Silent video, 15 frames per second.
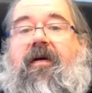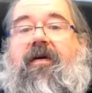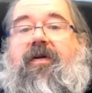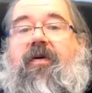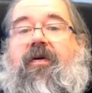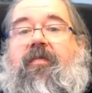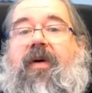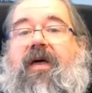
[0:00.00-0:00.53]

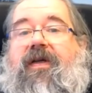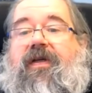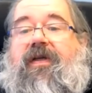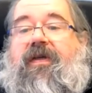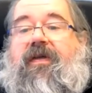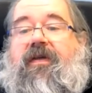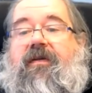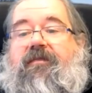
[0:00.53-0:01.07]
So
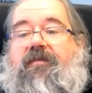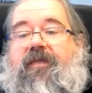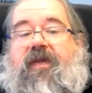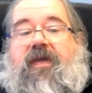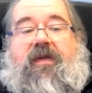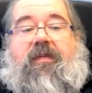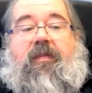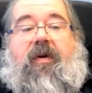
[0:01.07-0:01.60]
peasants
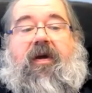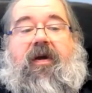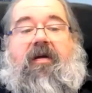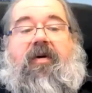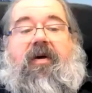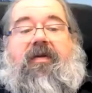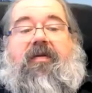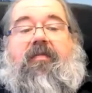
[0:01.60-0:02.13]

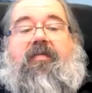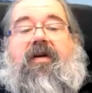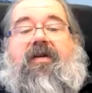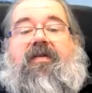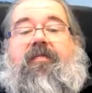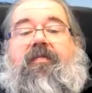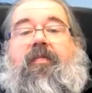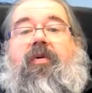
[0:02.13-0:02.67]
despair about the
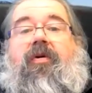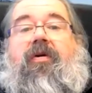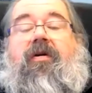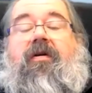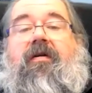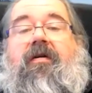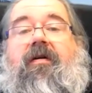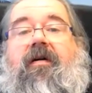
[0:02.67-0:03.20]
price of
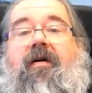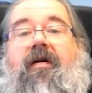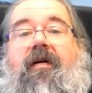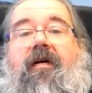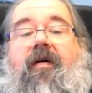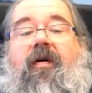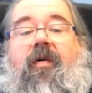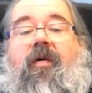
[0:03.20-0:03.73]
pork,
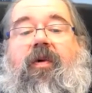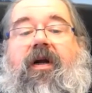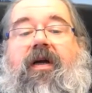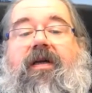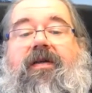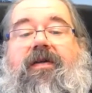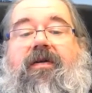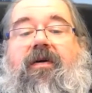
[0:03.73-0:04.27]

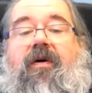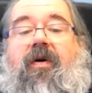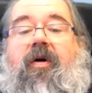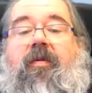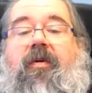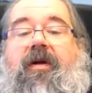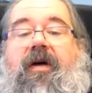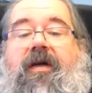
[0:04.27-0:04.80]
whereas
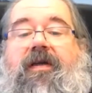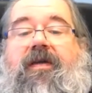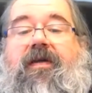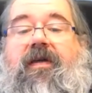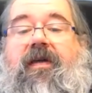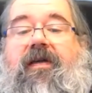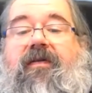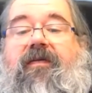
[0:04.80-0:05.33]
urbanites
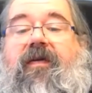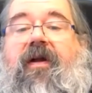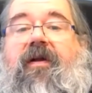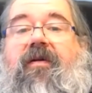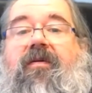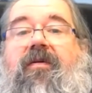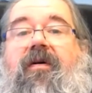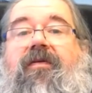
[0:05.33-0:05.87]
see the
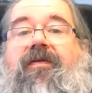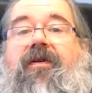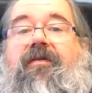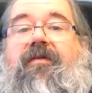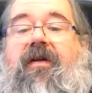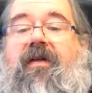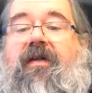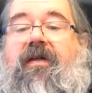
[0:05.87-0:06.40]
value of their
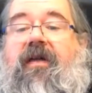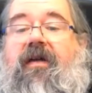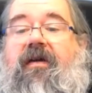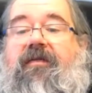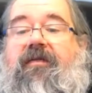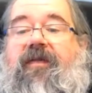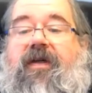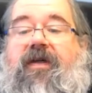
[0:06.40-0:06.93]
real
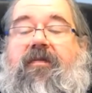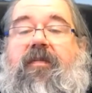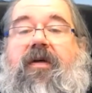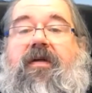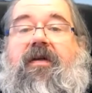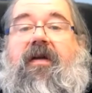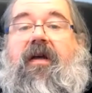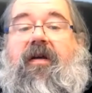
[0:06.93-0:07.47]
estate
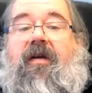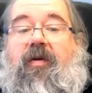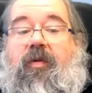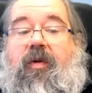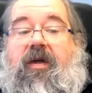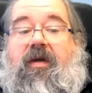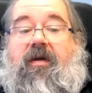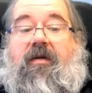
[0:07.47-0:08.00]
investment
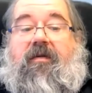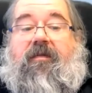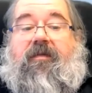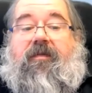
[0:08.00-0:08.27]
dwindle.